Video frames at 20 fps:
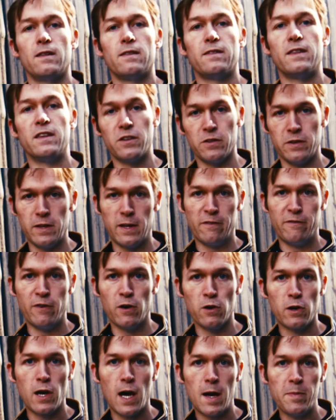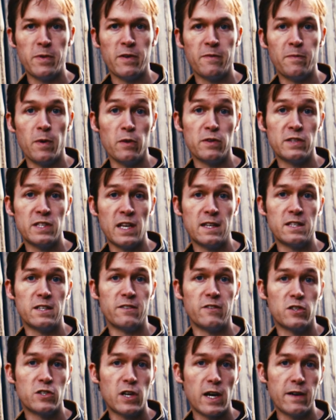Then you'll need a photocopy of both sides of
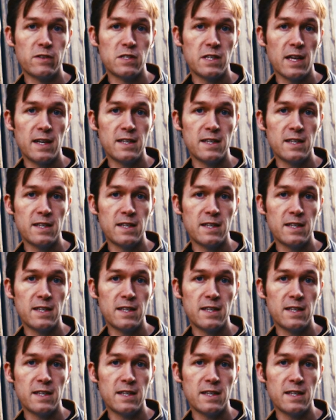your driver's